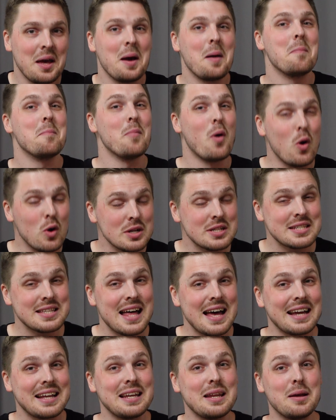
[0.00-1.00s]
most
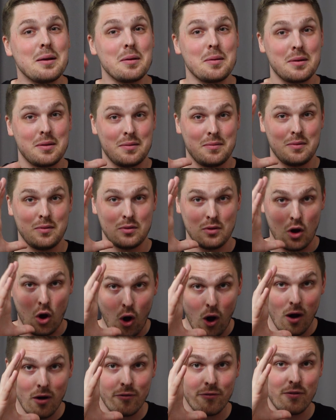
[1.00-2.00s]
likely
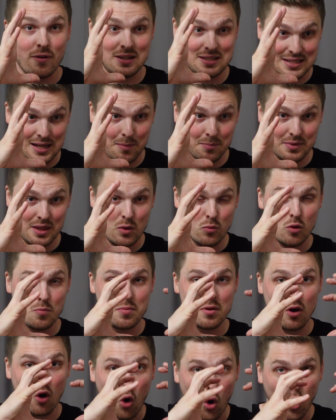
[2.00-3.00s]
of something will
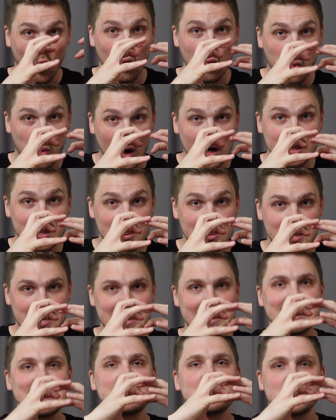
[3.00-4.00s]
be all one
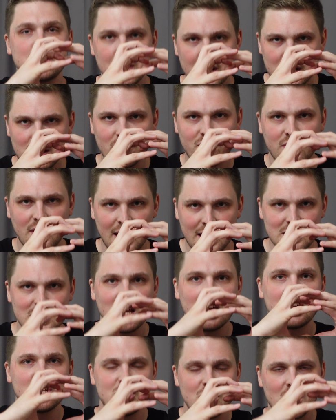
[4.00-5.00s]
thing, genitive case.
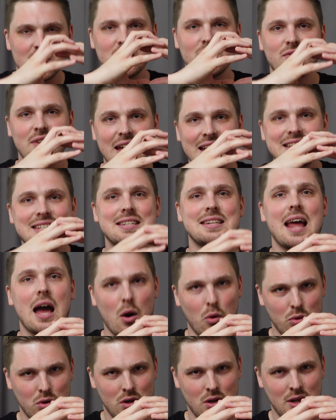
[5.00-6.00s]
Genitive case
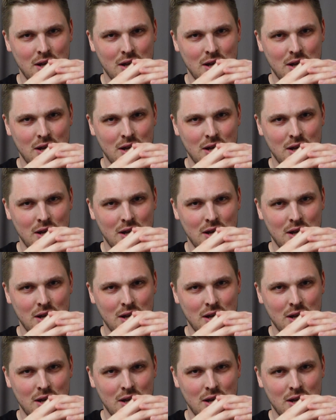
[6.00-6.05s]
noun.